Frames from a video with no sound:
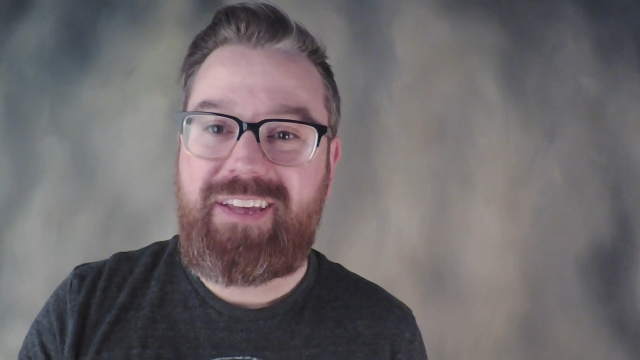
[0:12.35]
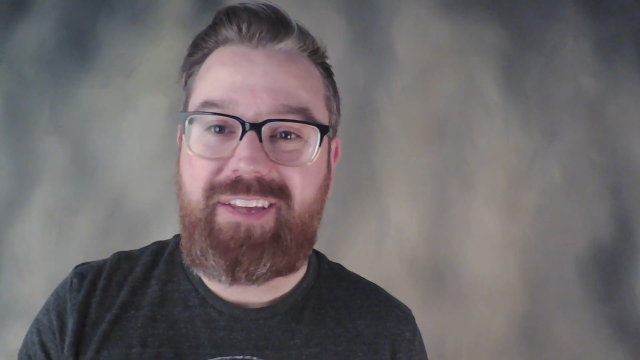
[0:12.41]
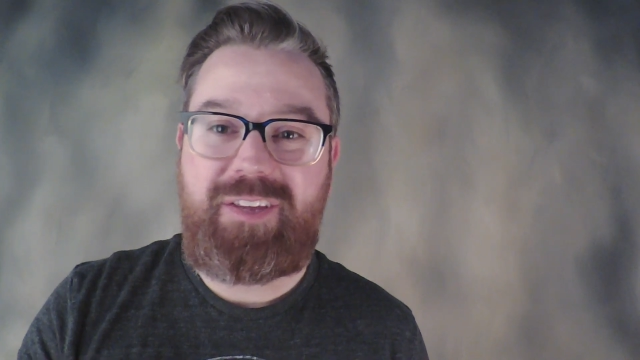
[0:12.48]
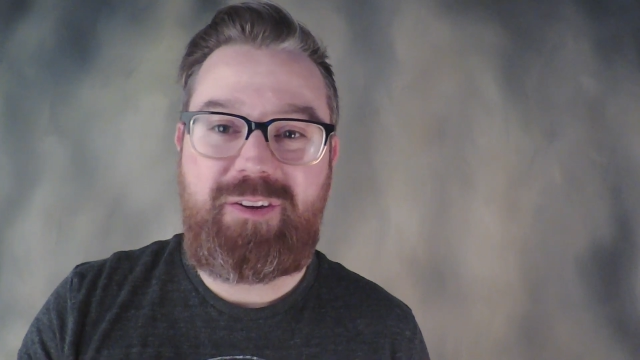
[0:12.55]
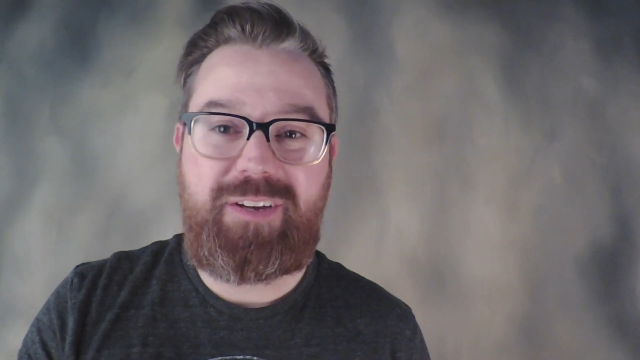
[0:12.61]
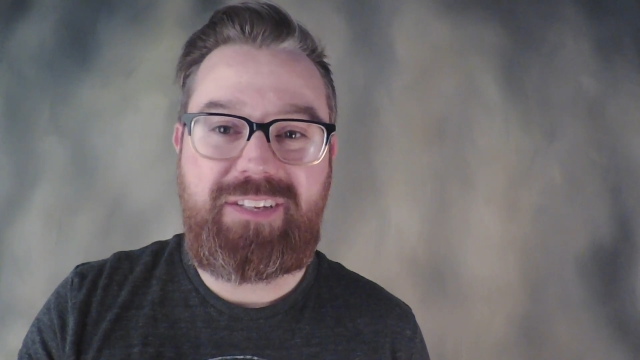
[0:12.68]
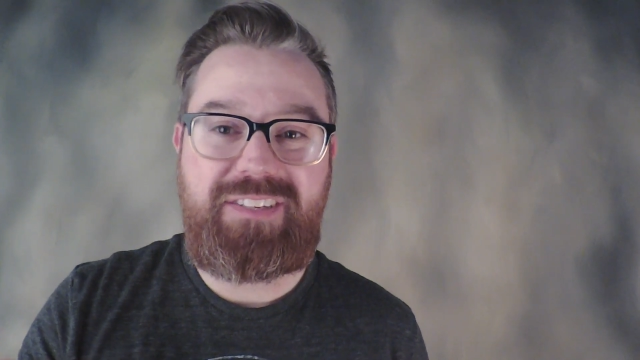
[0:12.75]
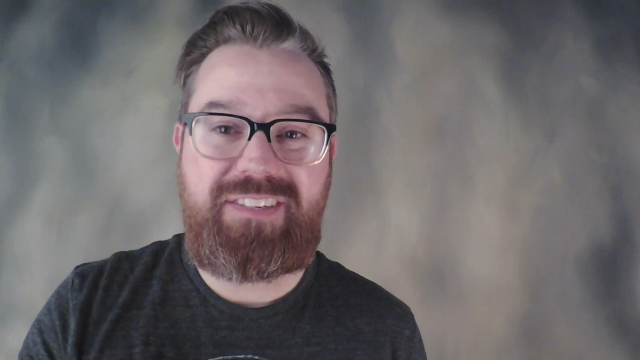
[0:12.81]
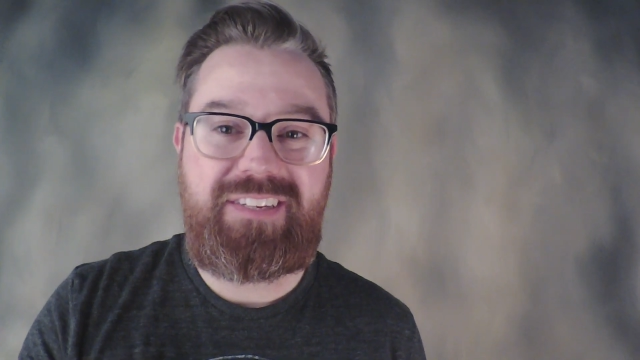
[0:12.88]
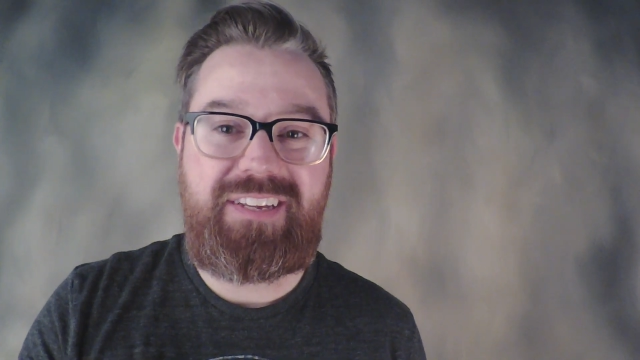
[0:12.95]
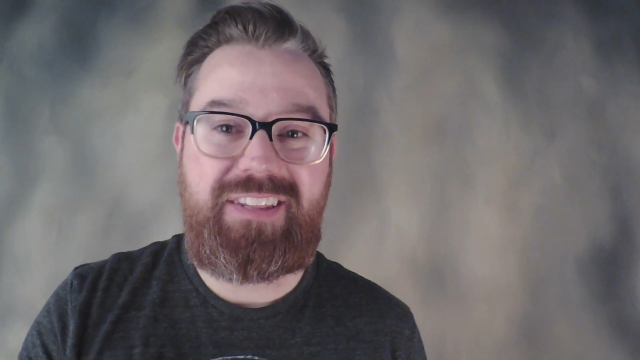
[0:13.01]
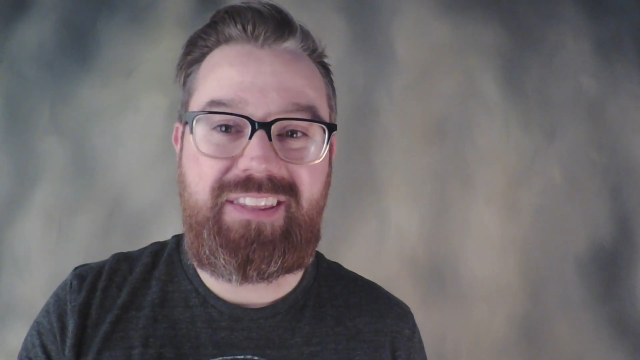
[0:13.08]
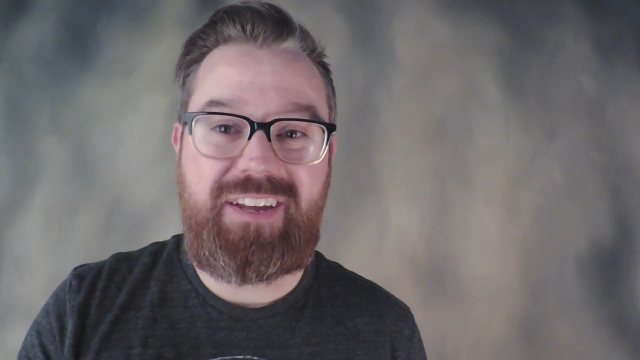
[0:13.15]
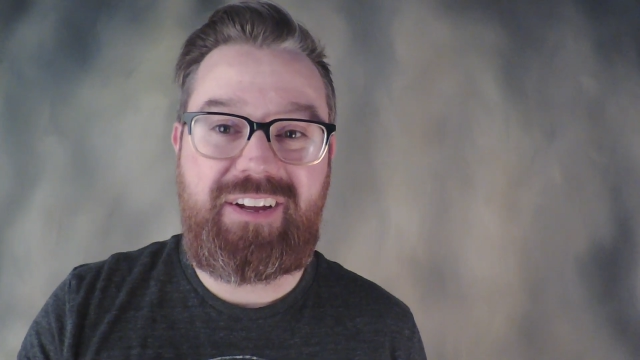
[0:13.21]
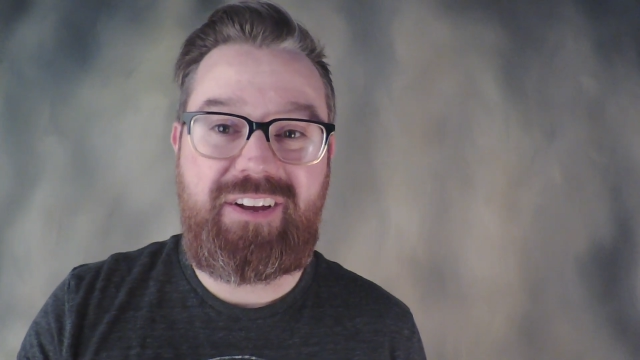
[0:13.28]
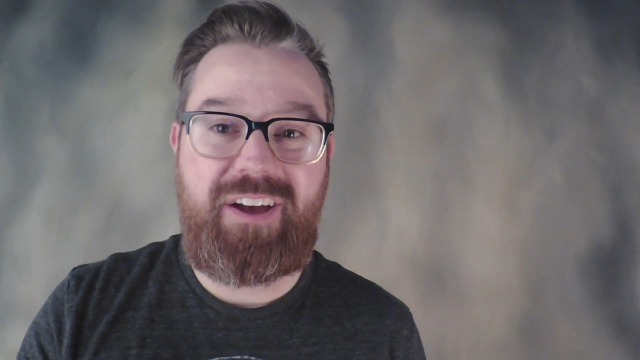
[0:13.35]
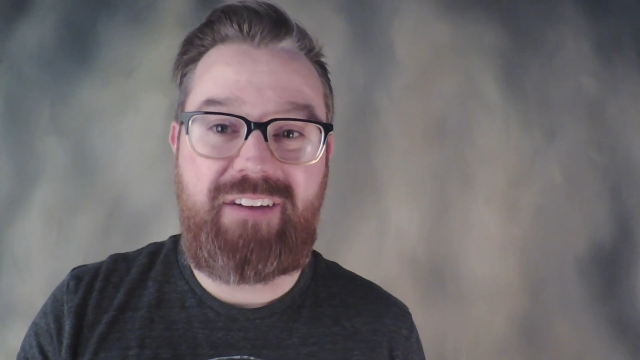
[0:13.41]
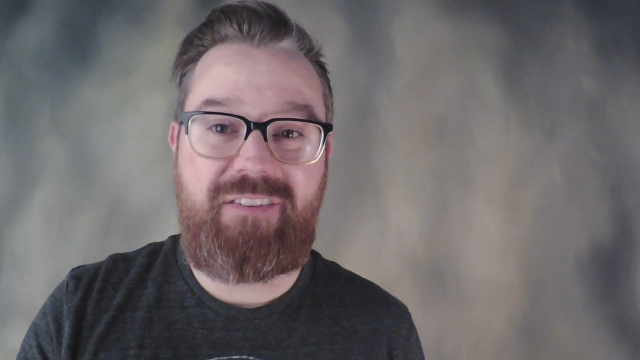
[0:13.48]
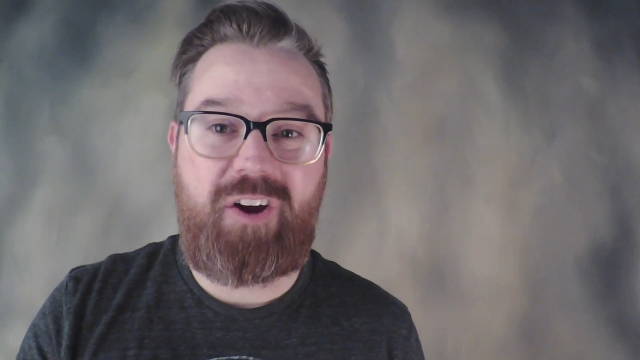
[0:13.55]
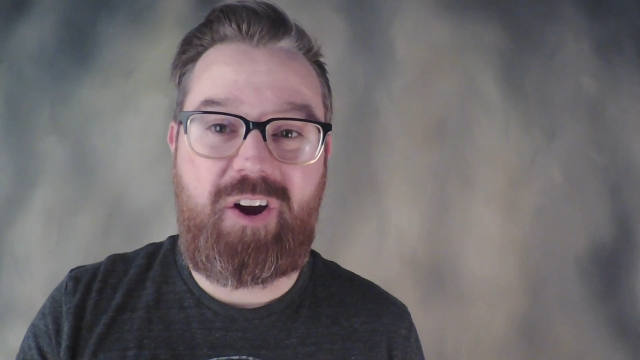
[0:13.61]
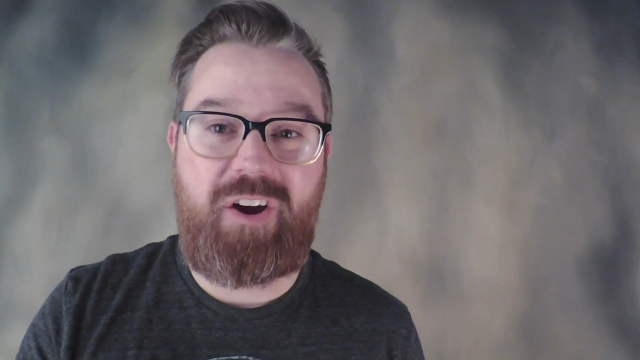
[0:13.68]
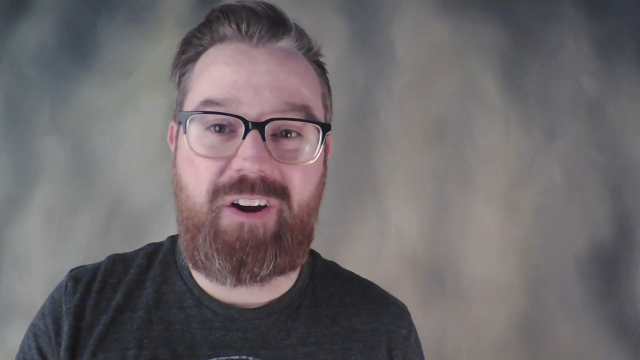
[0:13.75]
you could see the
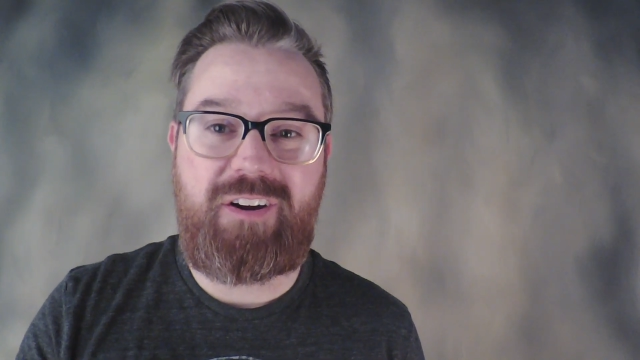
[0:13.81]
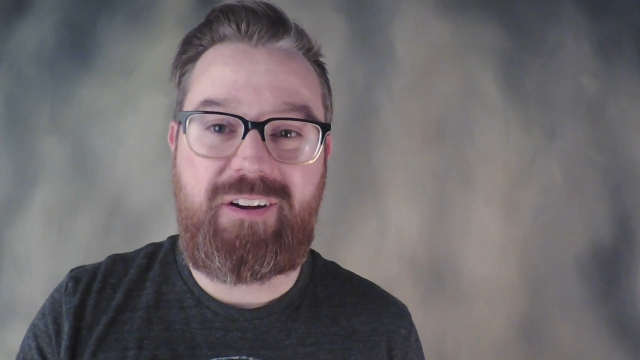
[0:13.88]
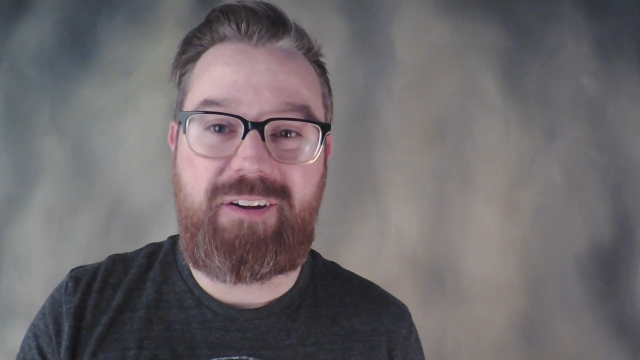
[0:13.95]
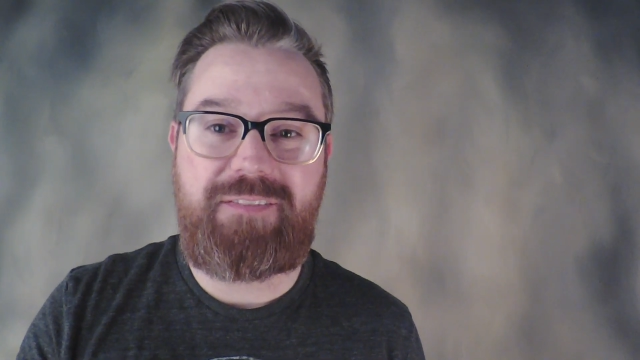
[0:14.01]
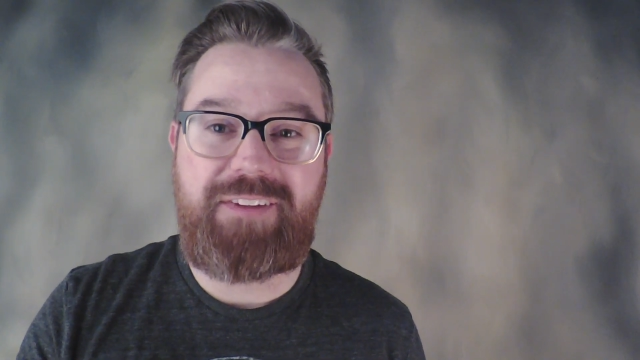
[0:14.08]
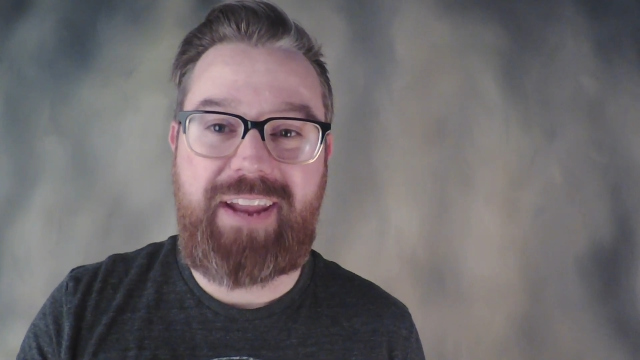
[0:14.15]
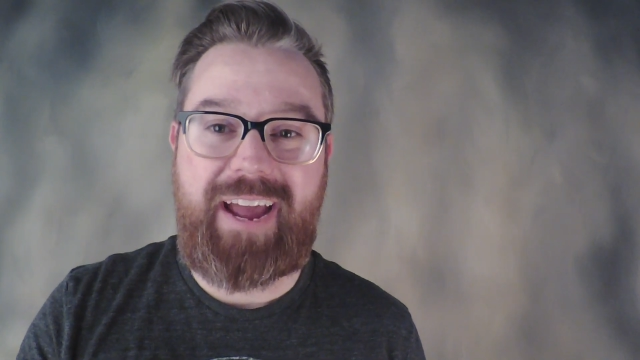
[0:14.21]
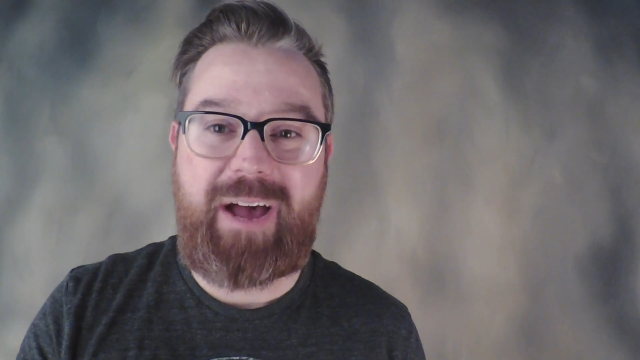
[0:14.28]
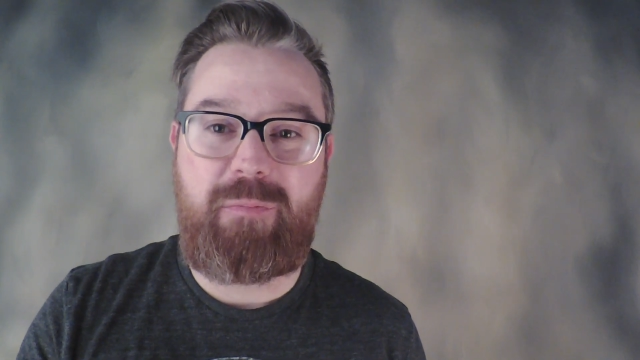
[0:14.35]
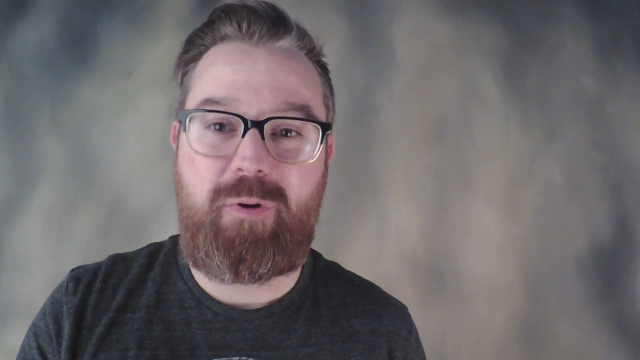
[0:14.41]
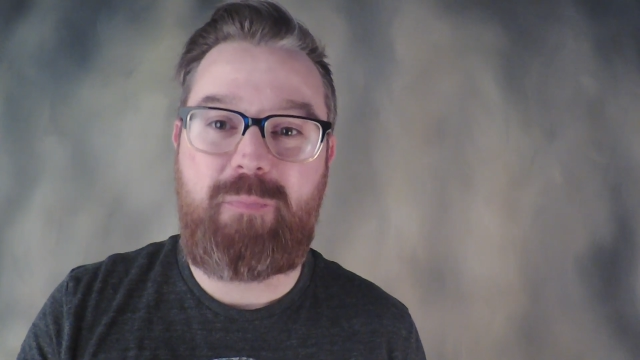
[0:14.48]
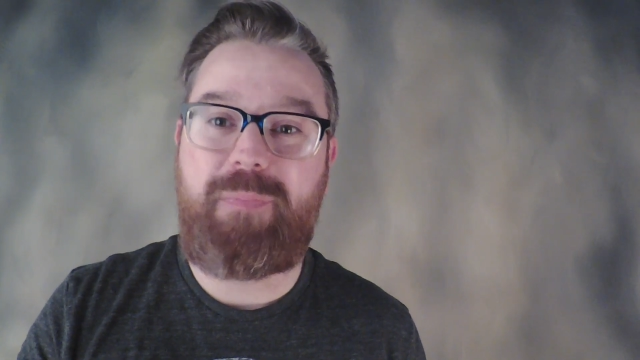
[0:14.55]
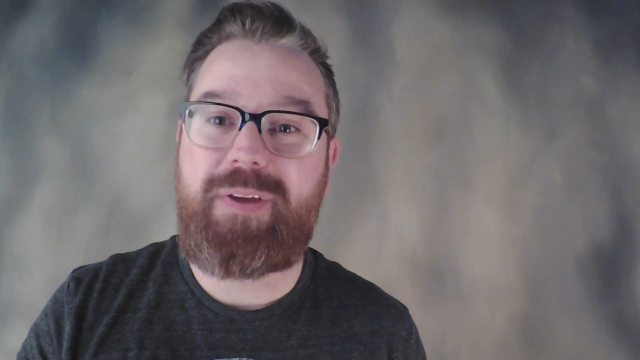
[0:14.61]
cover art of an album,